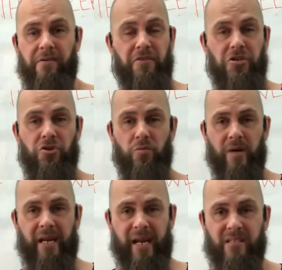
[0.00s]
if you're a dude
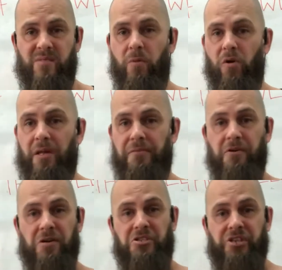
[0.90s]
wanting to get smaller, if
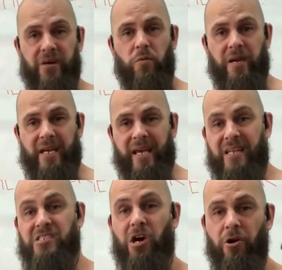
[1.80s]
you're a chick wanting to
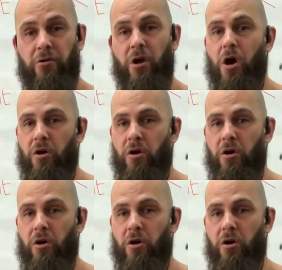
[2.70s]
get toned